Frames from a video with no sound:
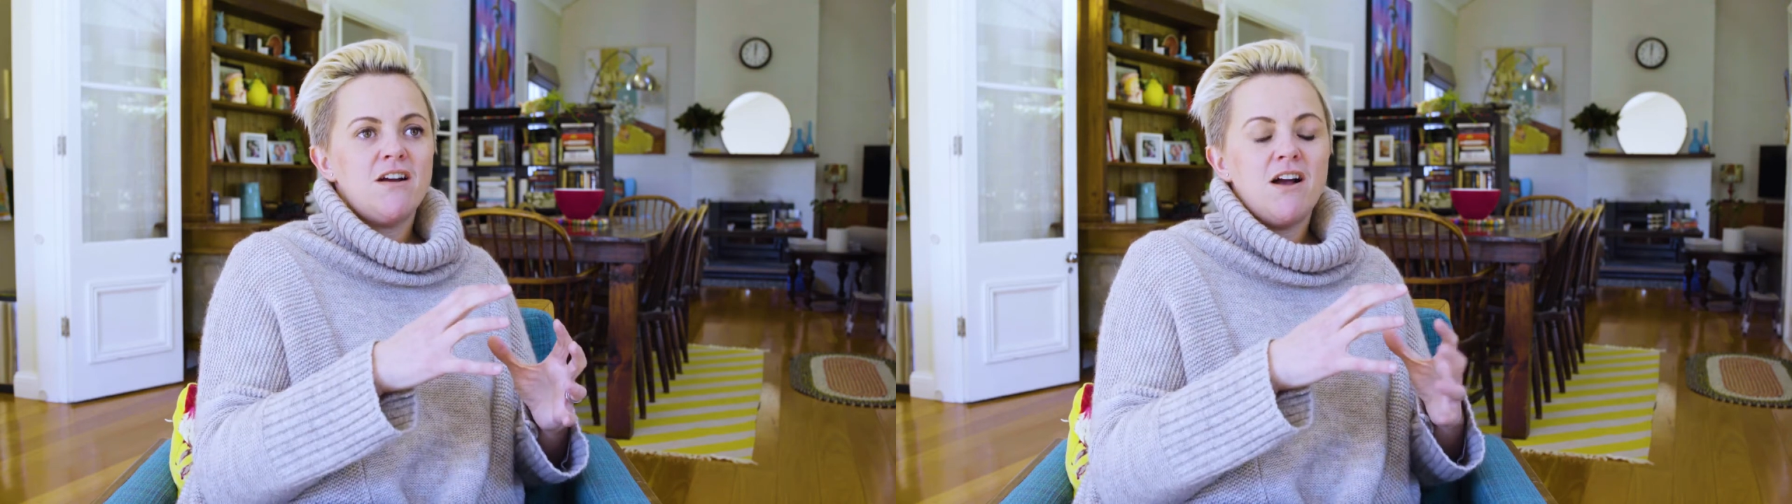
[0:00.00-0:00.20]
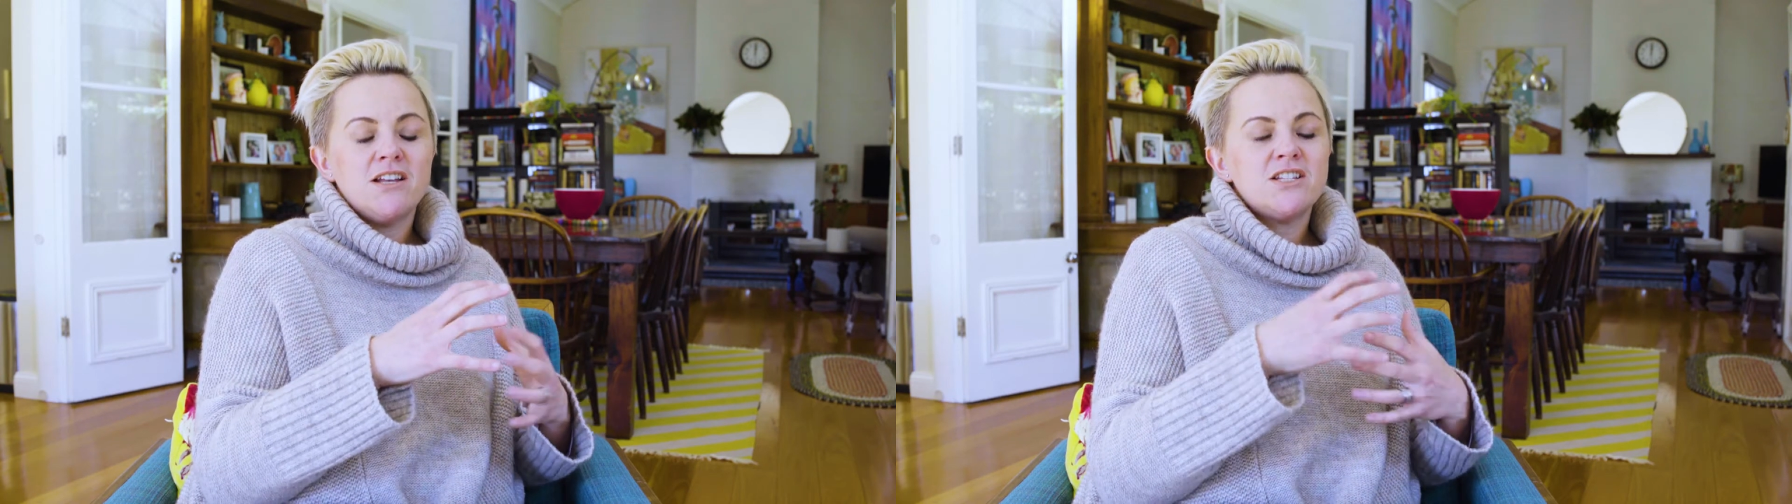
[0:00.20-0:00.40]

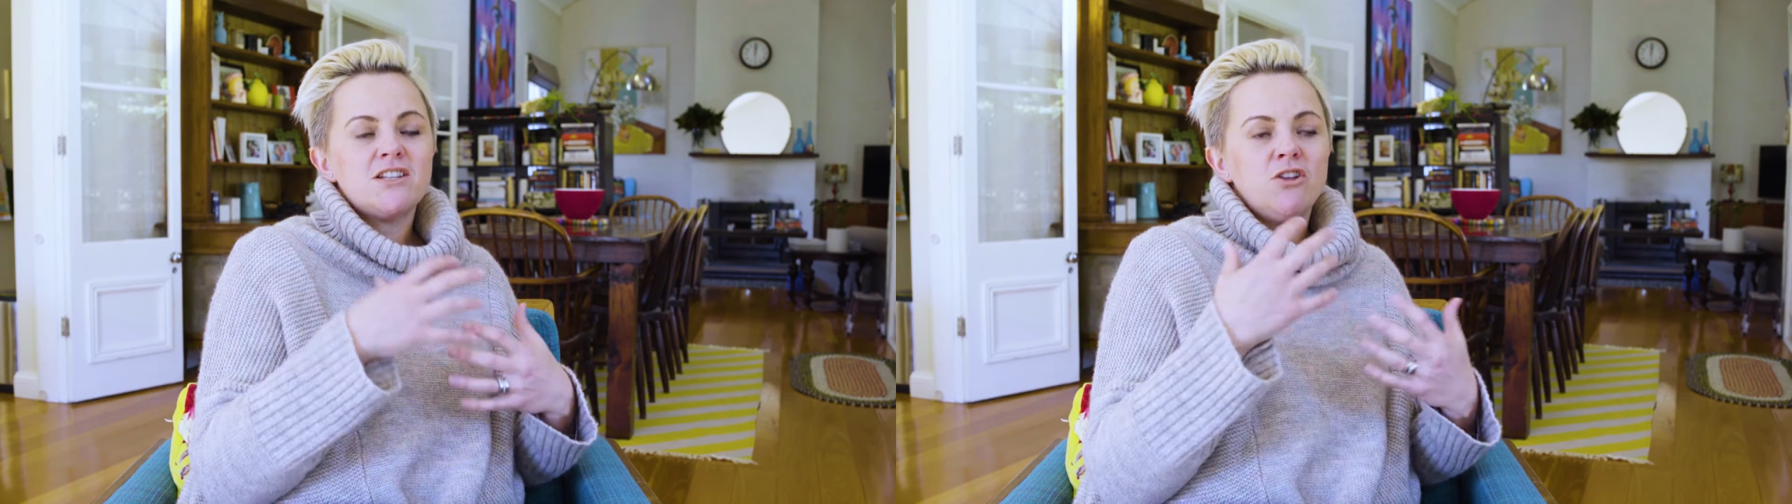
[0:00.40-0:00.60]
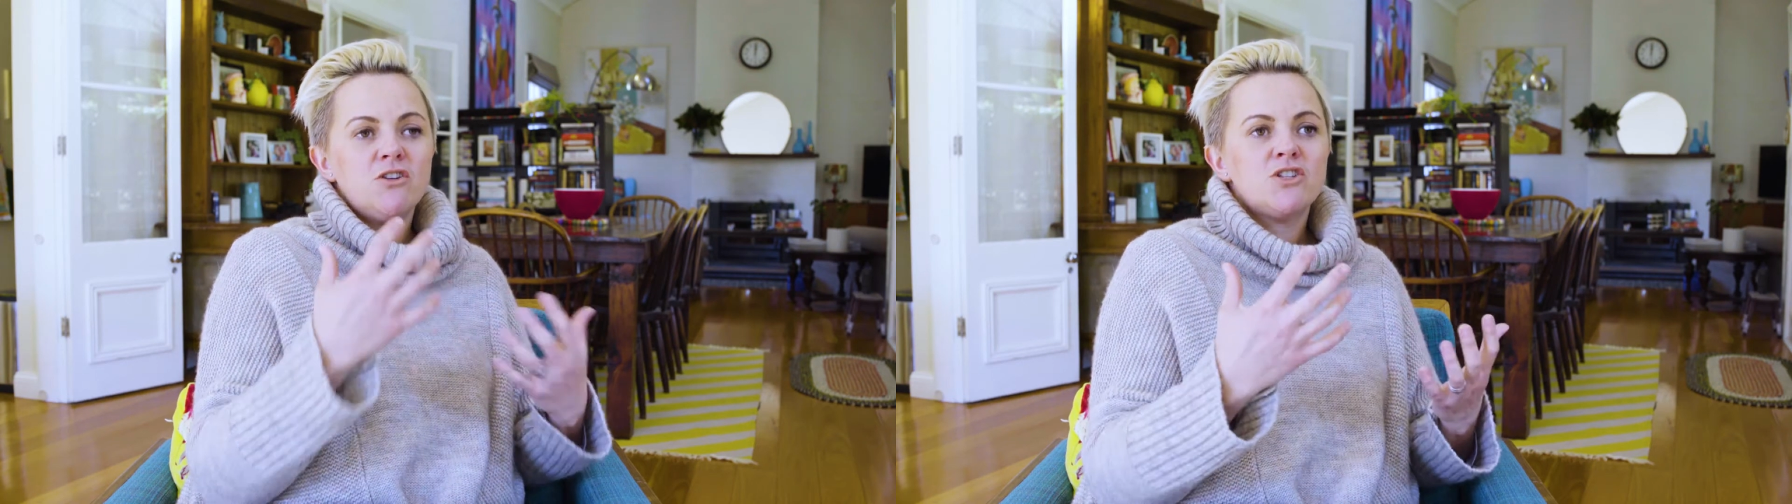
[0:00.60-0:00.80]
I just
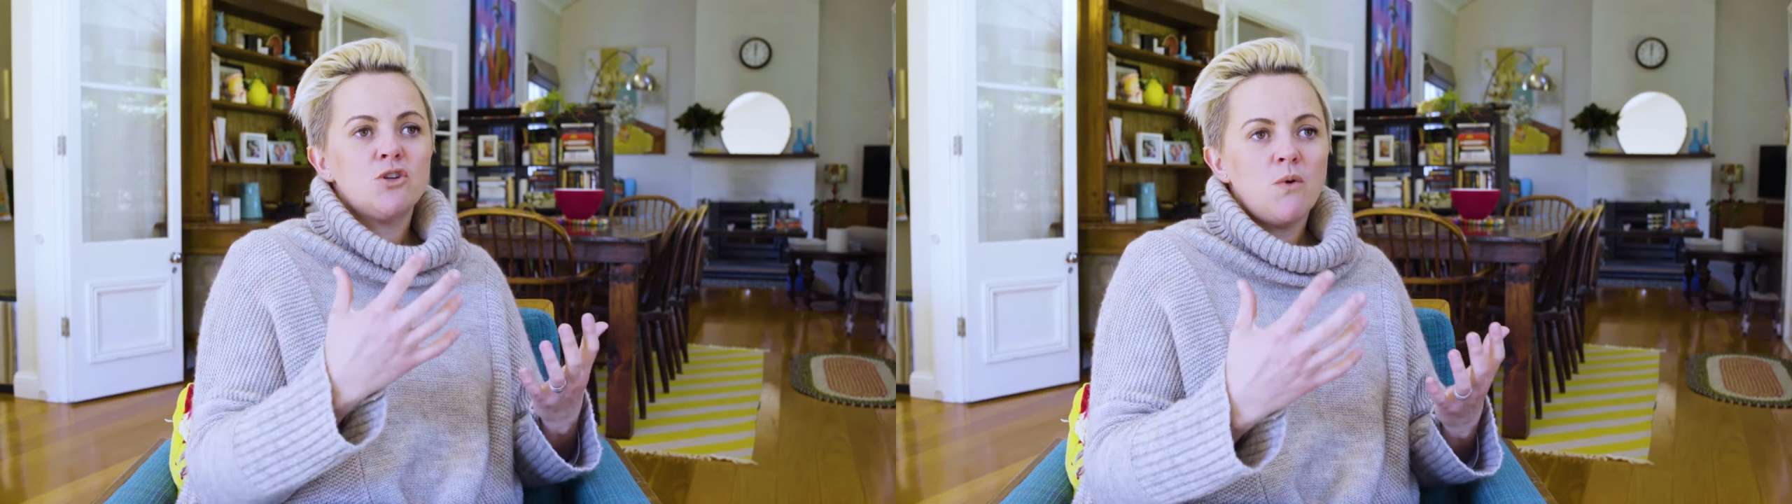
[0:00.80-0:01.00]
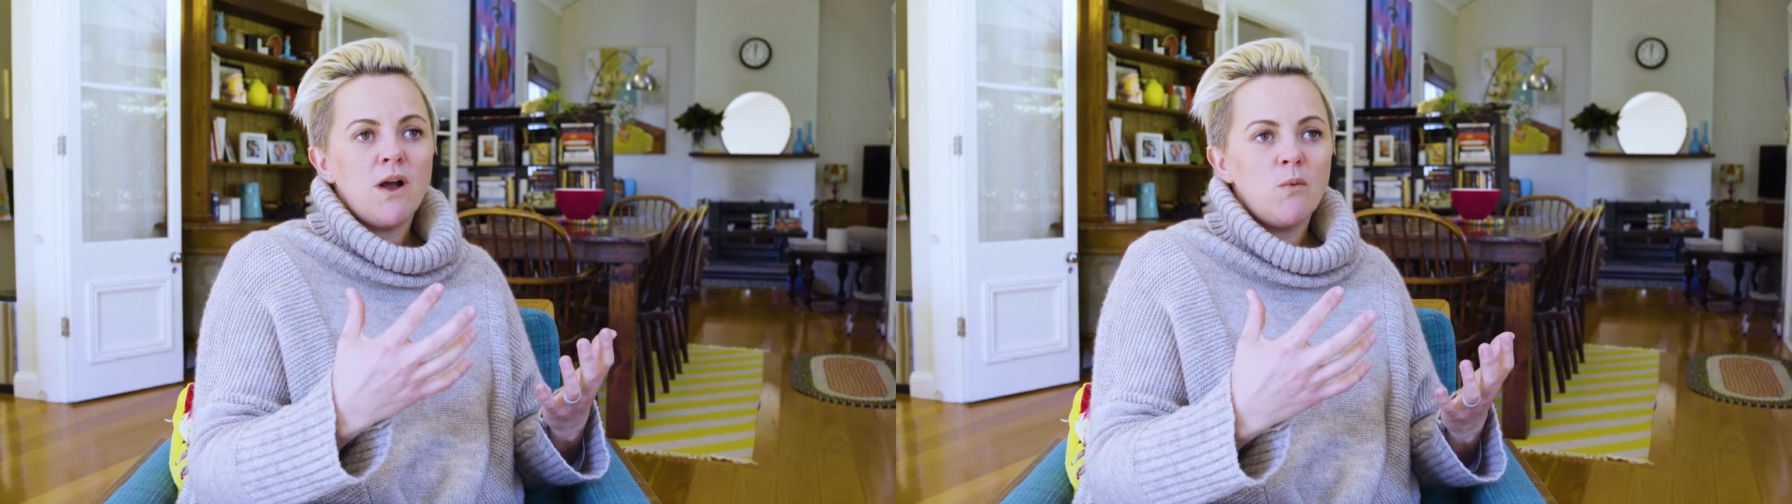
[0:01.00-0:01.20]
lost who I